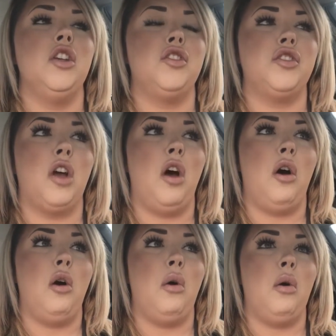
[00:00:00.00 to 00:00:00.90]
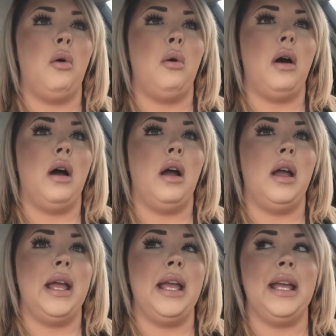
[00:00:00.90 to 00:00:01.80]
So
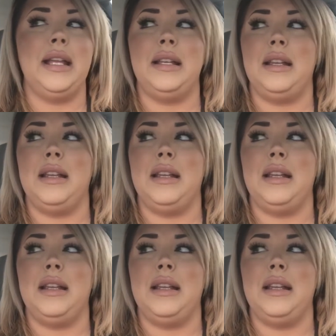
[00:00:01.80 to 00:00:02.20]
it